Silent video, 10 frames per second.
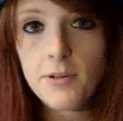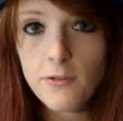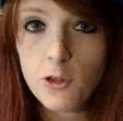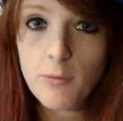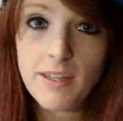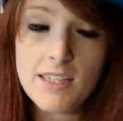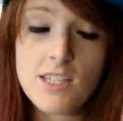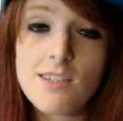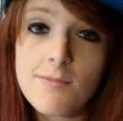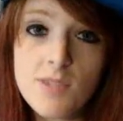Number 4 on my
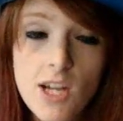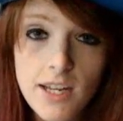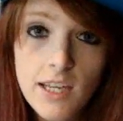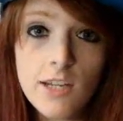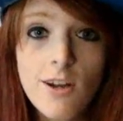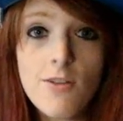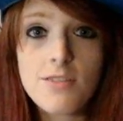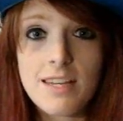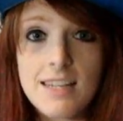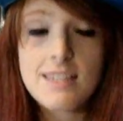list is from Sonic
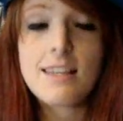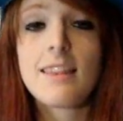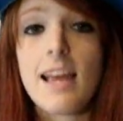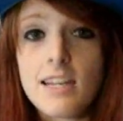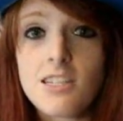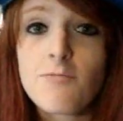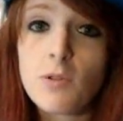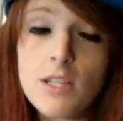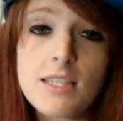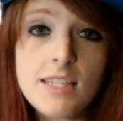Heroes, and it's at the end of
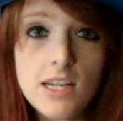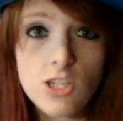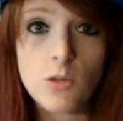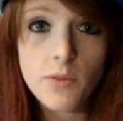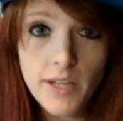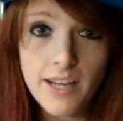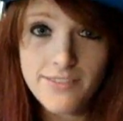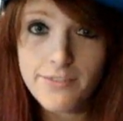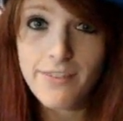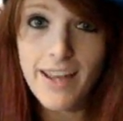Bullet Station when you
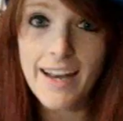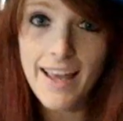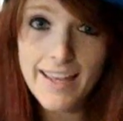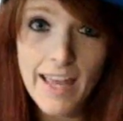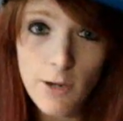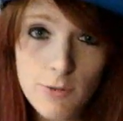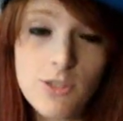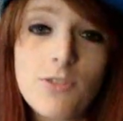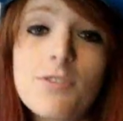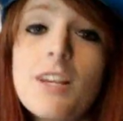have to fight Egg
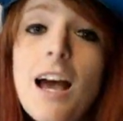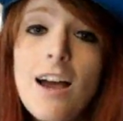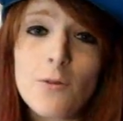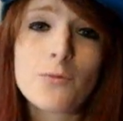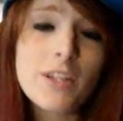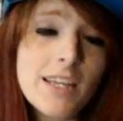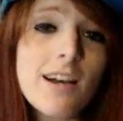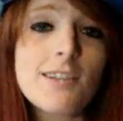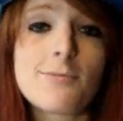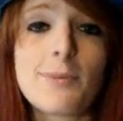Albatross. Really
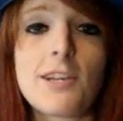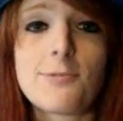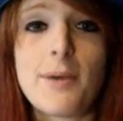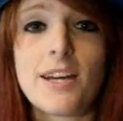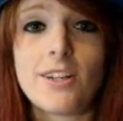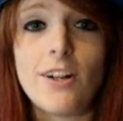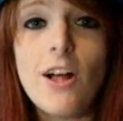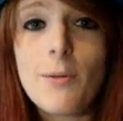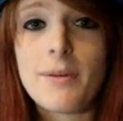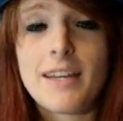awesome boss battle
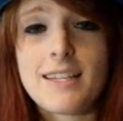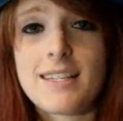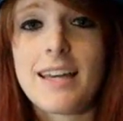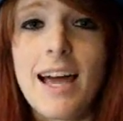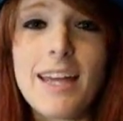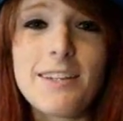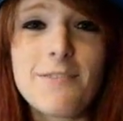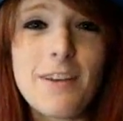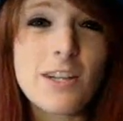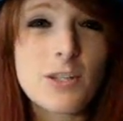because it kind
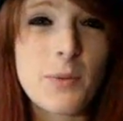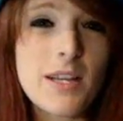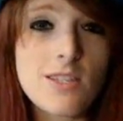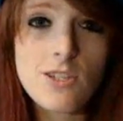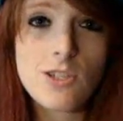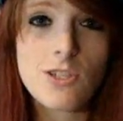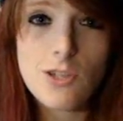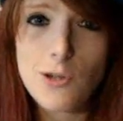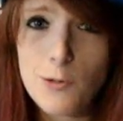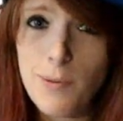of intertwines
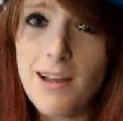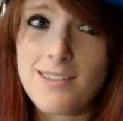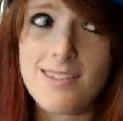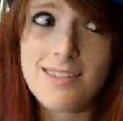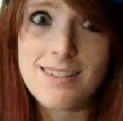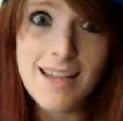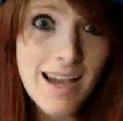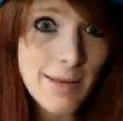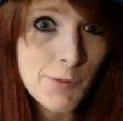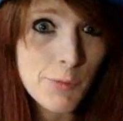2 bosses at a
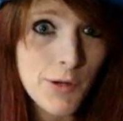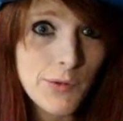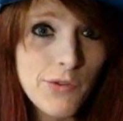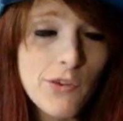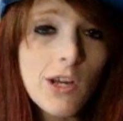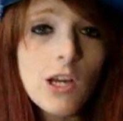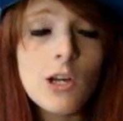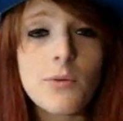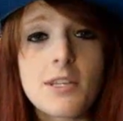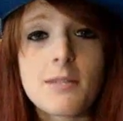time almost.
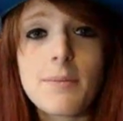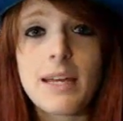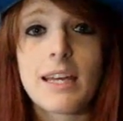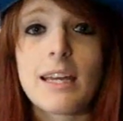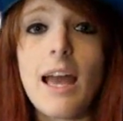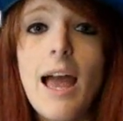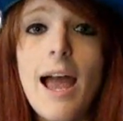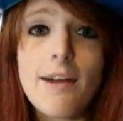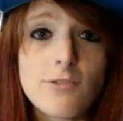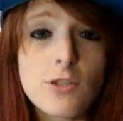Reason being,
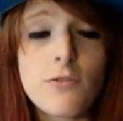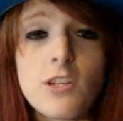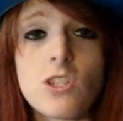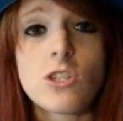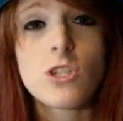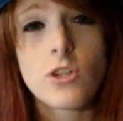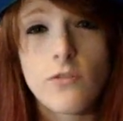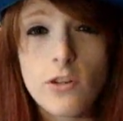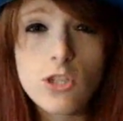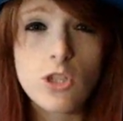after you finish the
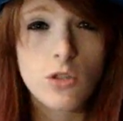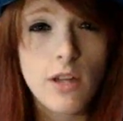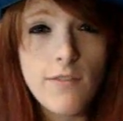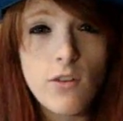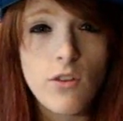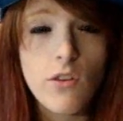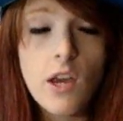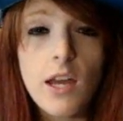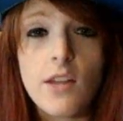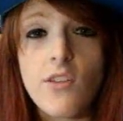first 2 levels
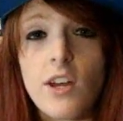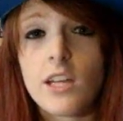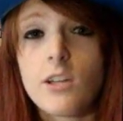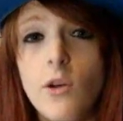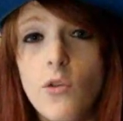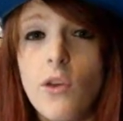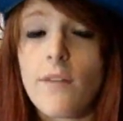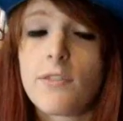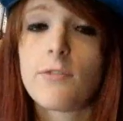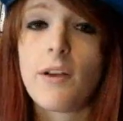in Sonic Heroes, you
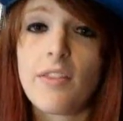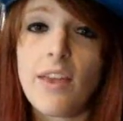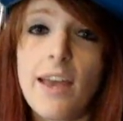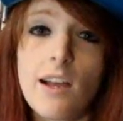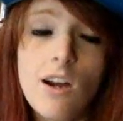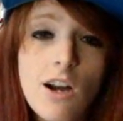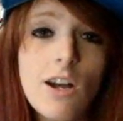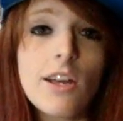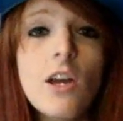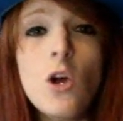have to fight the Egg
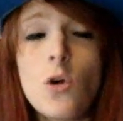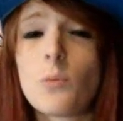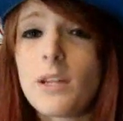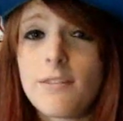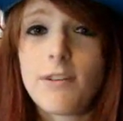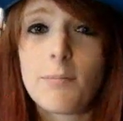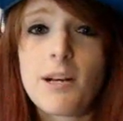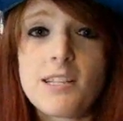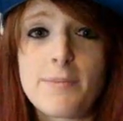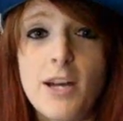Hawk. Really fun
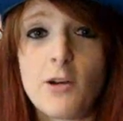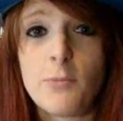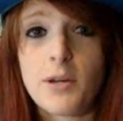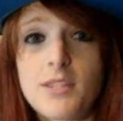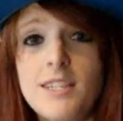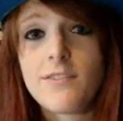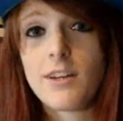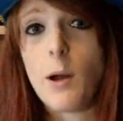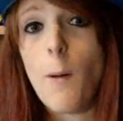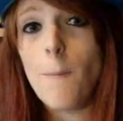boss battle, but it's
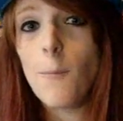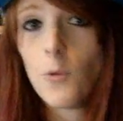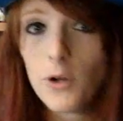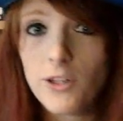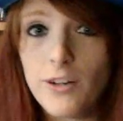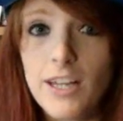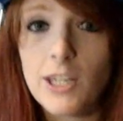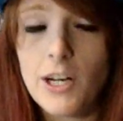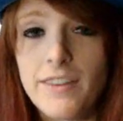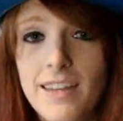even more
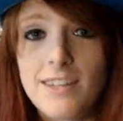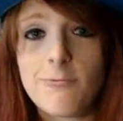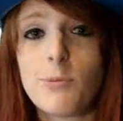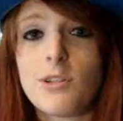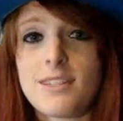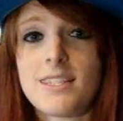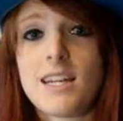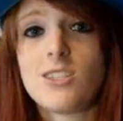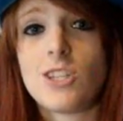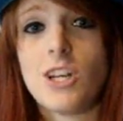greater at the end of Bullet
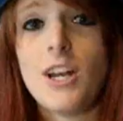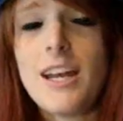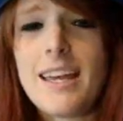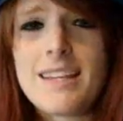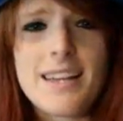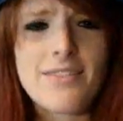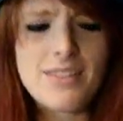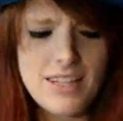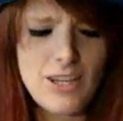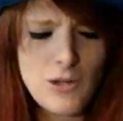Station. He's got
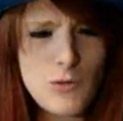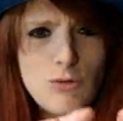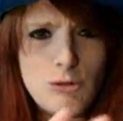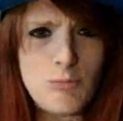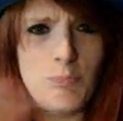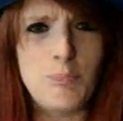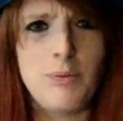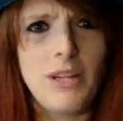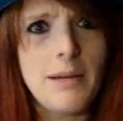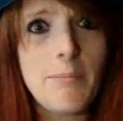this like huge
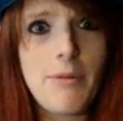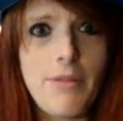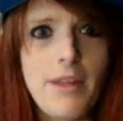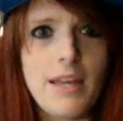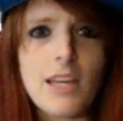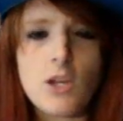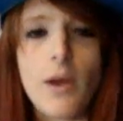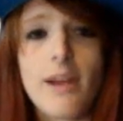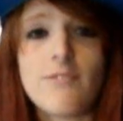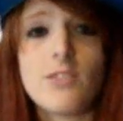blimp thing, and
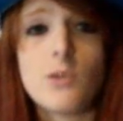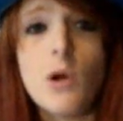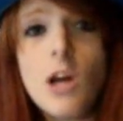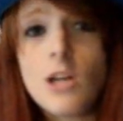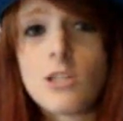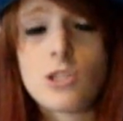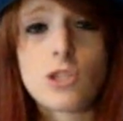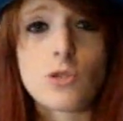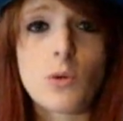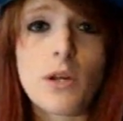you have to
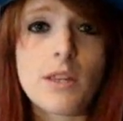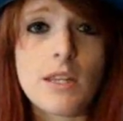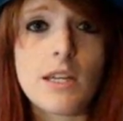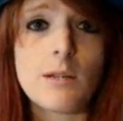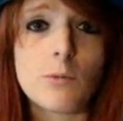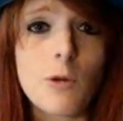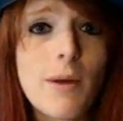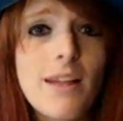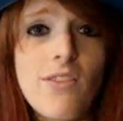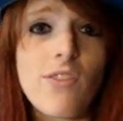destroy the
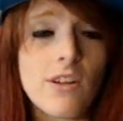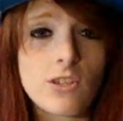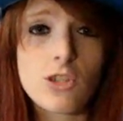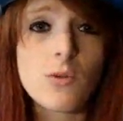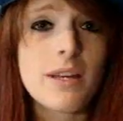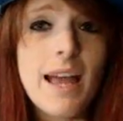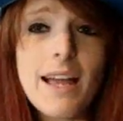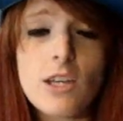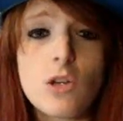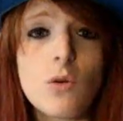robots that are shooting
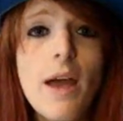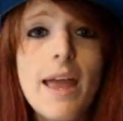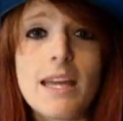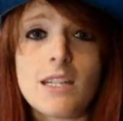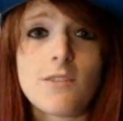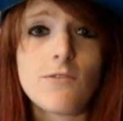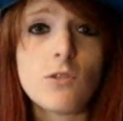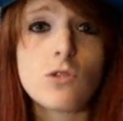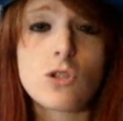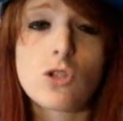at you, and if
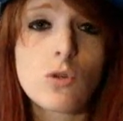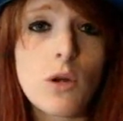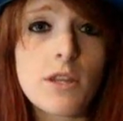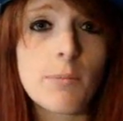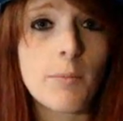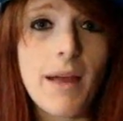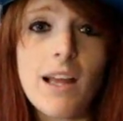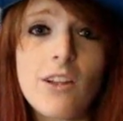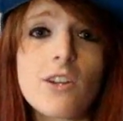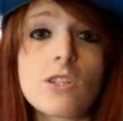you destroy the
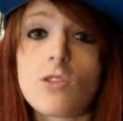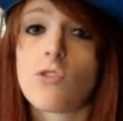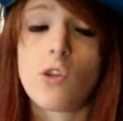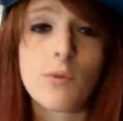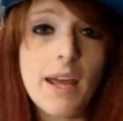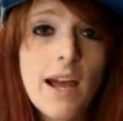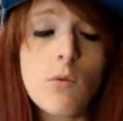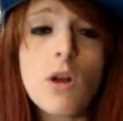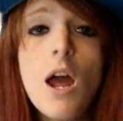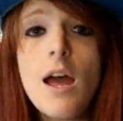propellers, he'll slow
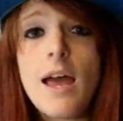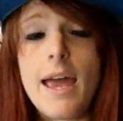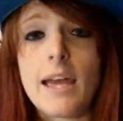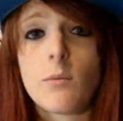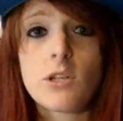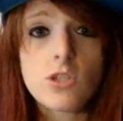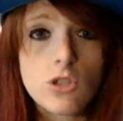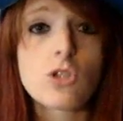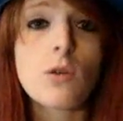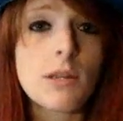down, and once you
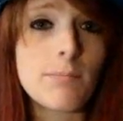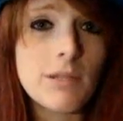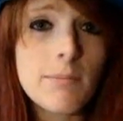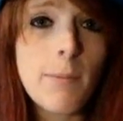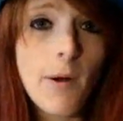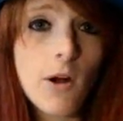destroy the blimp